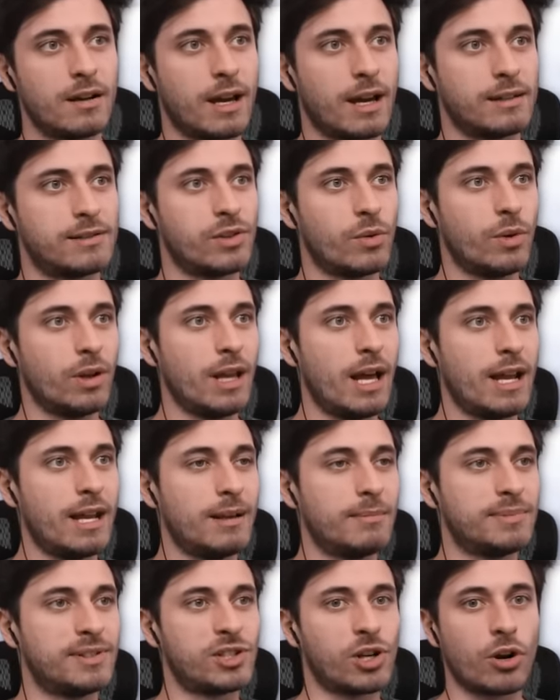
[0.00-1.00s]
Okay, so we'll let
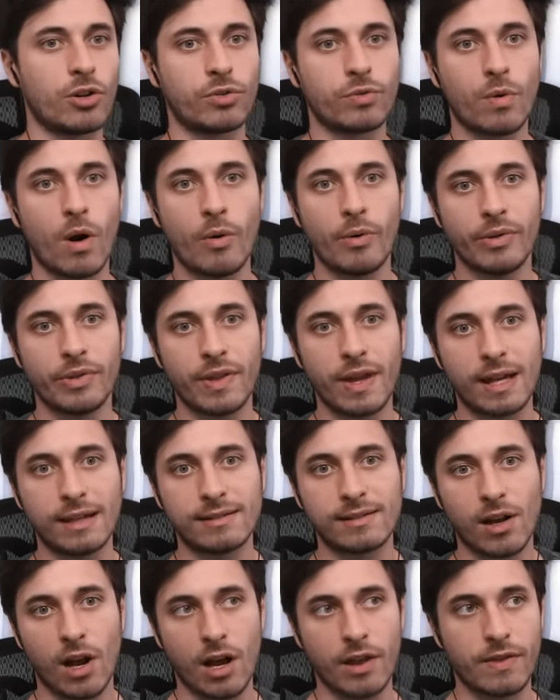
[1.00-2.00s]
him start throwing
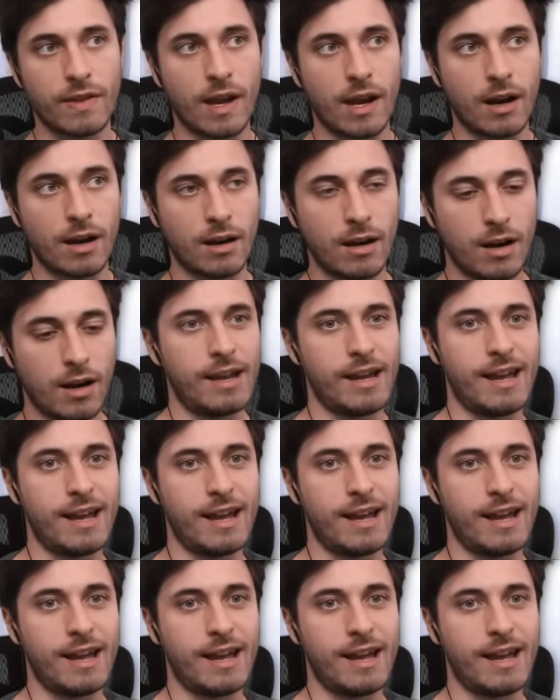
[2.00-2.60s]
things on there.